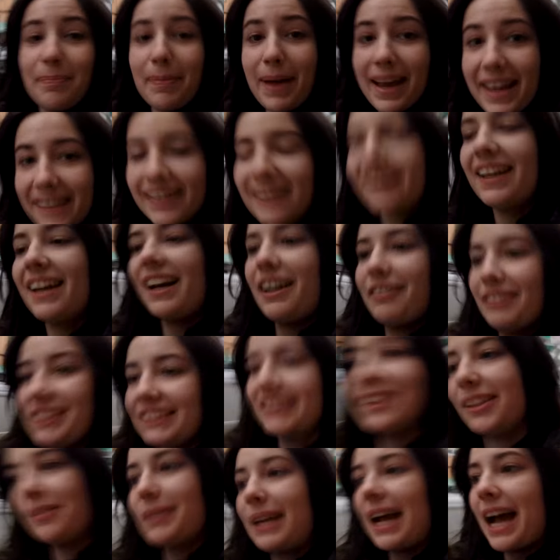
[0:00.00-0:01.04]
bed having
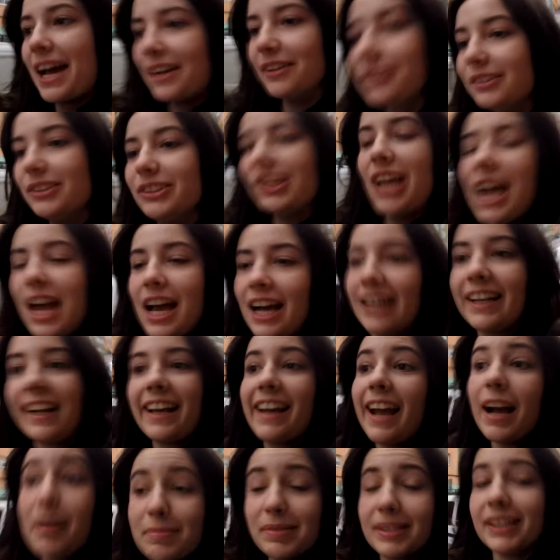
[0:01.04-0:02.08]
some cuddles, and I
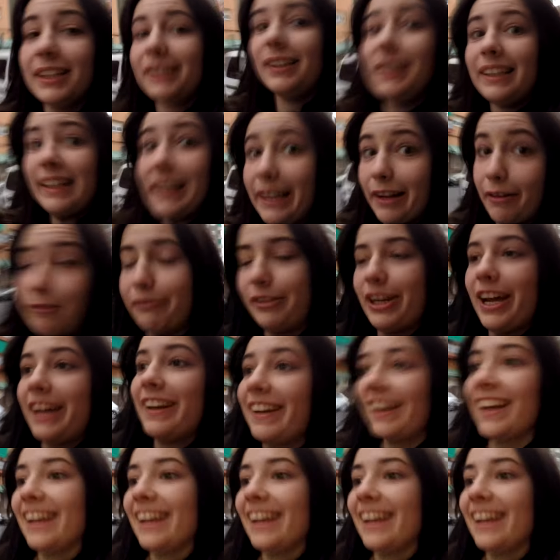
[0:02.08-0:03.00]
absolutely loved it.